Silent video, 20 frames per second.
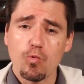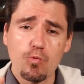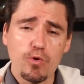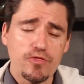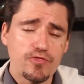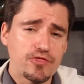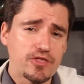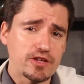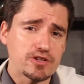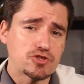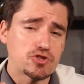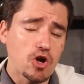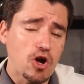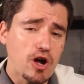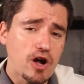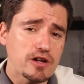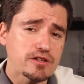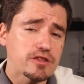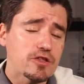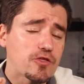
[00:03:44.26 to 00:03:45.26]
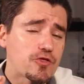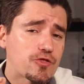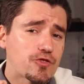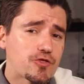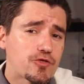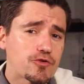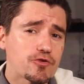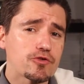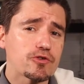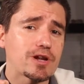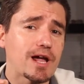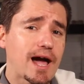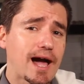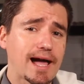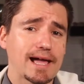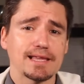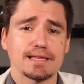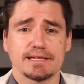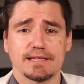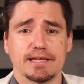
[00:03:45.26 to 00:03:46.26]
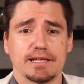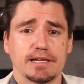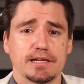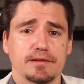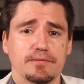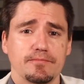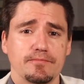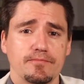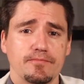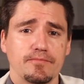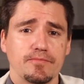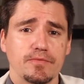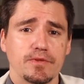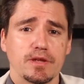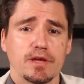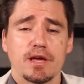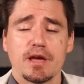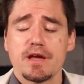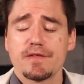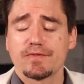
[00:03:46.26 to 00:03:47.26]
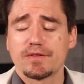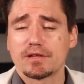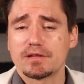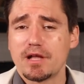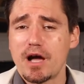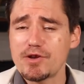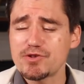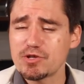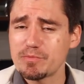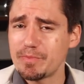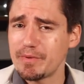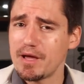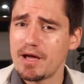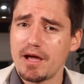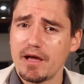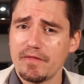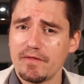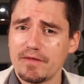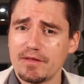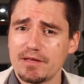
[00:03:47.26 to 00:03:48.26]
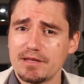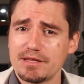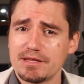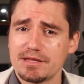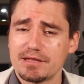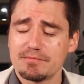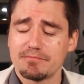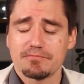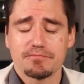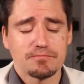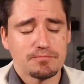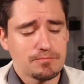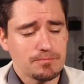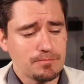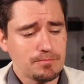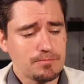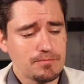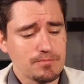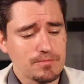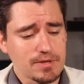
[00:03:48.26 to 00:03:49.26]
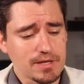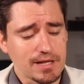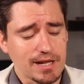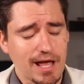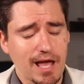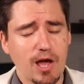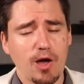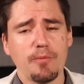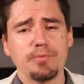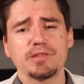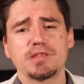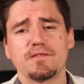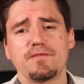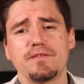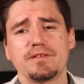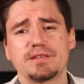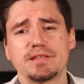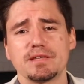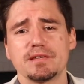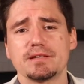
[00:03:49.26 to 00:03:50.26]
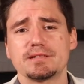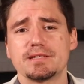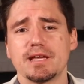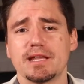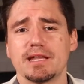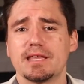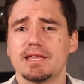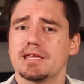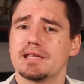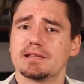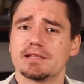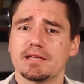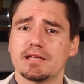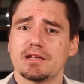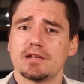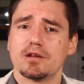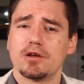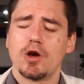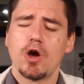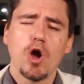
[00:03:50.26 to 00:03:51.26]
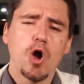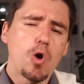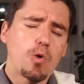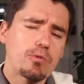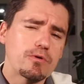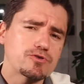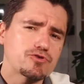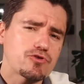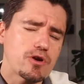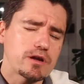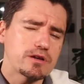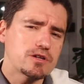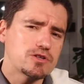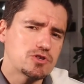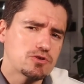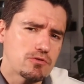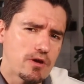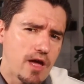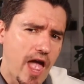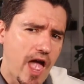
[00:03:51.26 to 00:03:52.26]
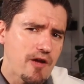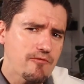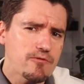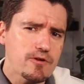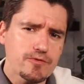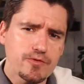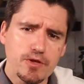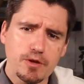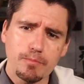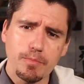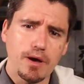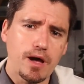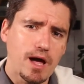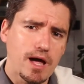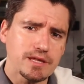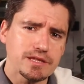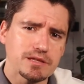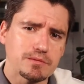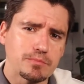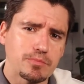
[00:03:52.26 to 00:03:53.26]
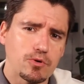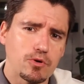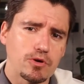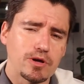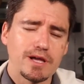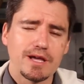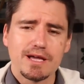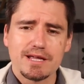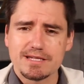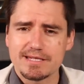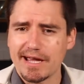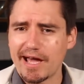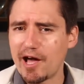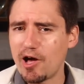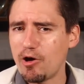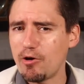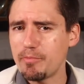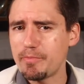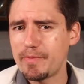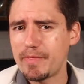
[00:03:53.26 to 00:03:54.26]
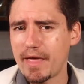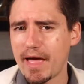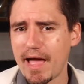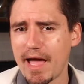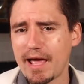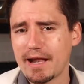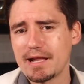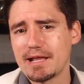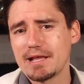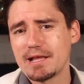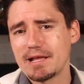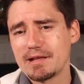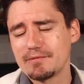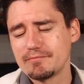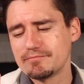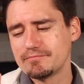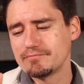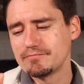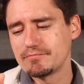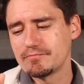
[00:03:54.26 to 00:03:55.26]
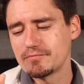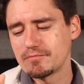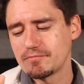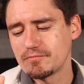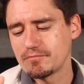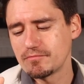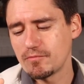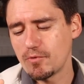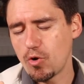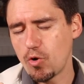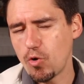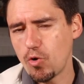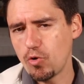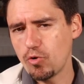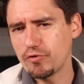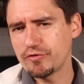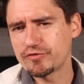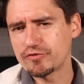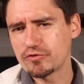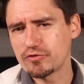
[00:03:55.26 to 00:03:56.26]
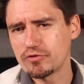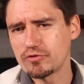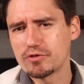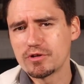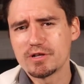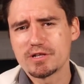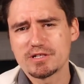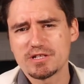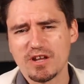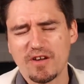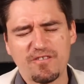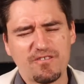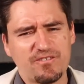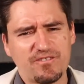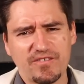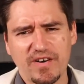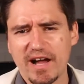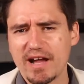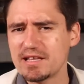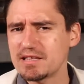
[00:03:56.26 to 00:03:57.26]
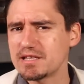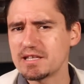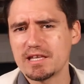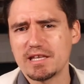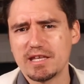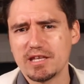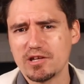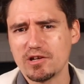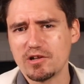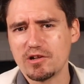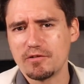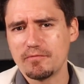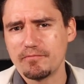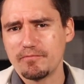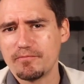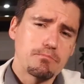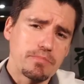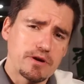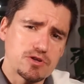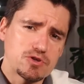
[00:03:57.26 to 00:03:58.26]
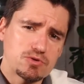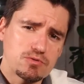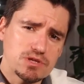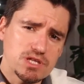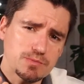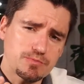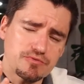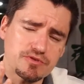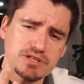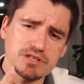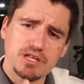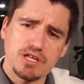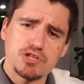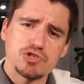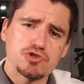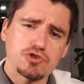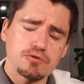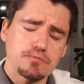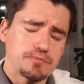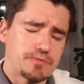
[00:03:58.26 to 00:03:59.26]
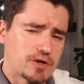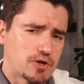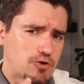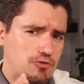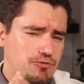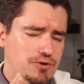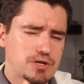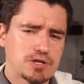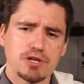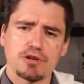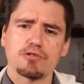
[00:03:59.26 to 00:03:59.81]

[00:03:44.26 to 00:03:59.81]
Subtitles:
with the dog's third eyelid. The logic behind this, it helps to facilitate healing. We're trying to do everything possible to help that ulcer to finally heal. By doing the procedure, the grid